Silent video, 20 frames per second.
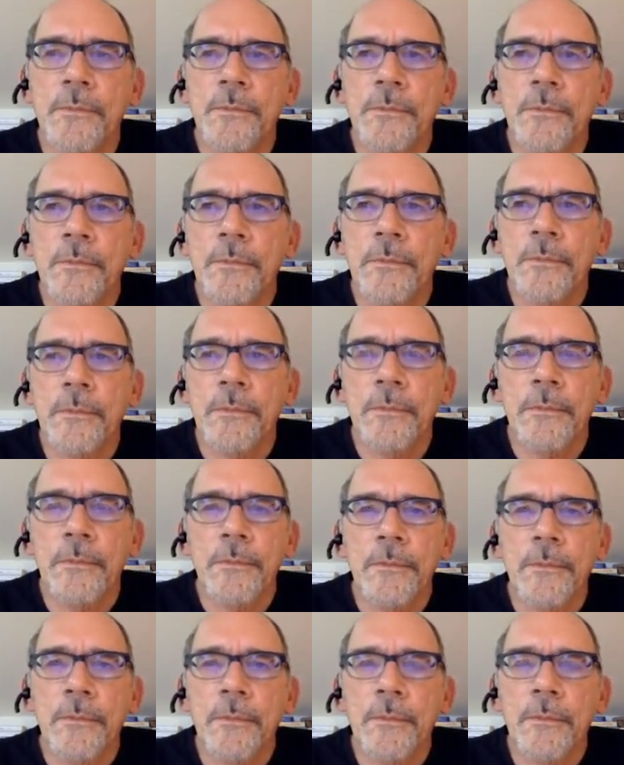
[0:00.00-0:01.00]

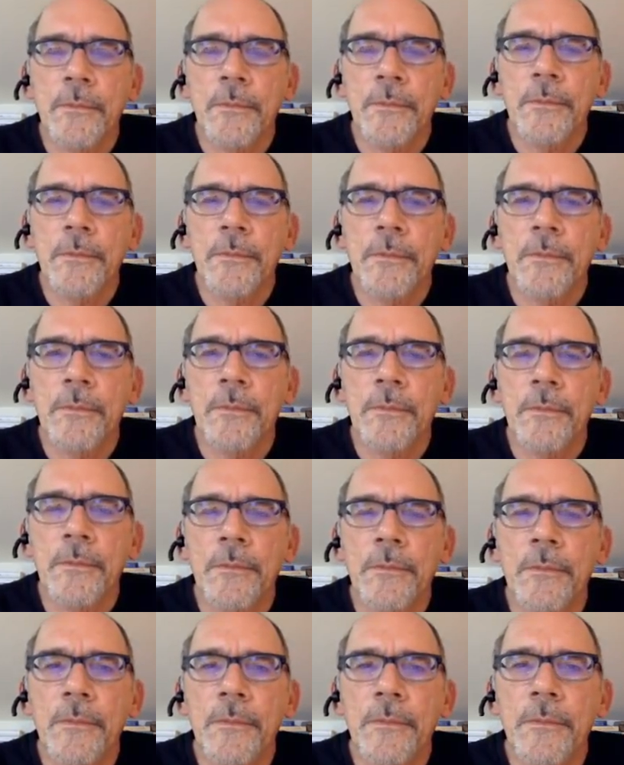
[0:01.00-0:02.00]

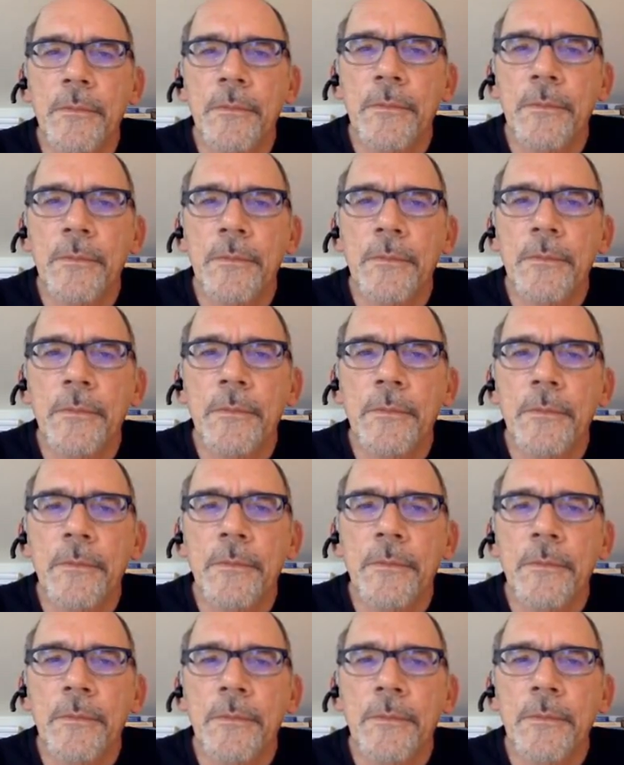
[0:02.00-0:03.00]

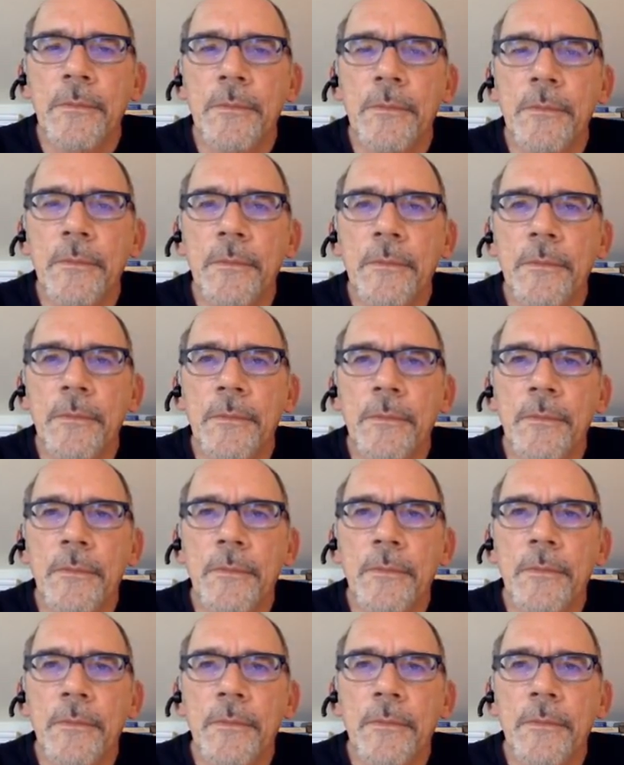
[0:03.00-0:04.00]

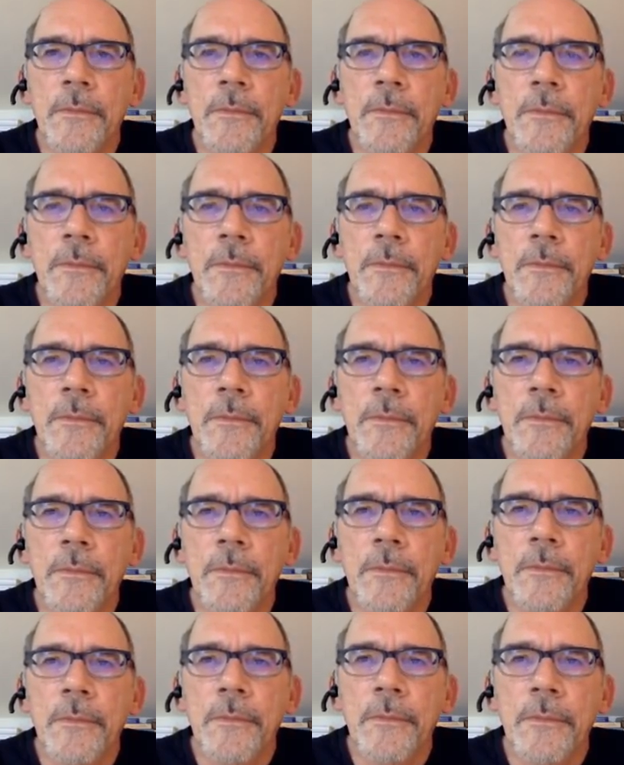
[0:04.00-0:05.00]

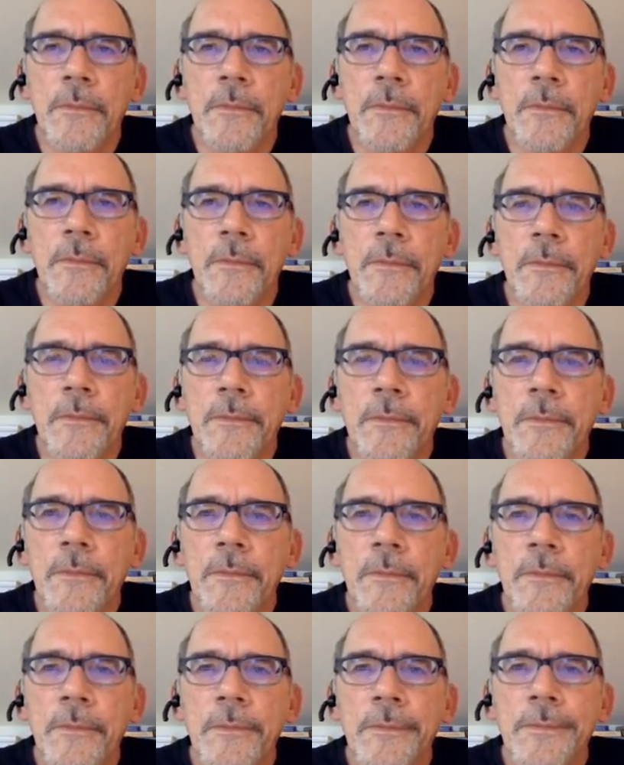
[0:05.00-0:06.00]

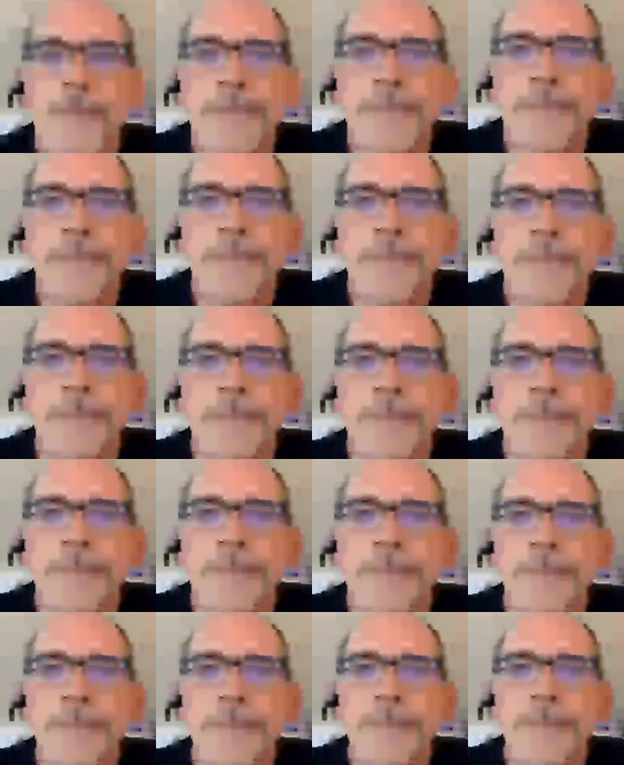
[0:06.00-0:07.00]

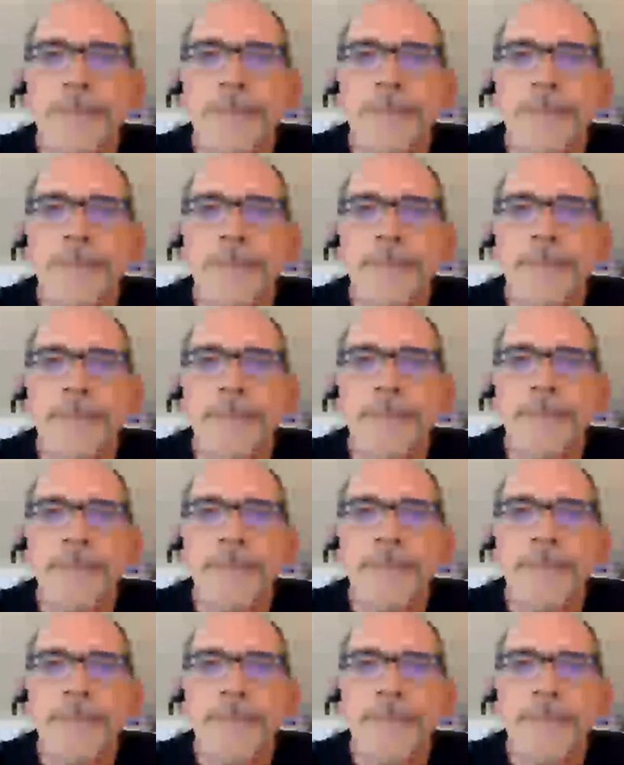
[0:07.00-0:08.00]

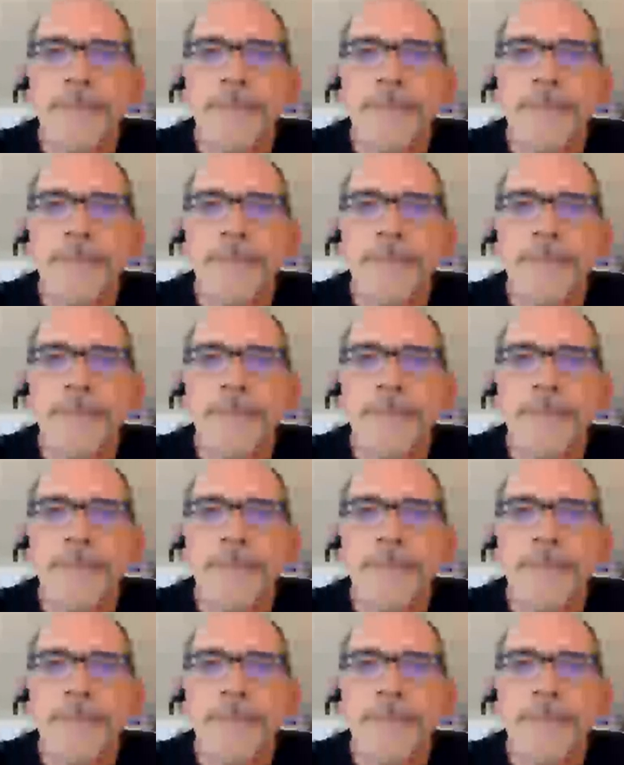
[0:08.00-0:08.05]
This person isn't speaking.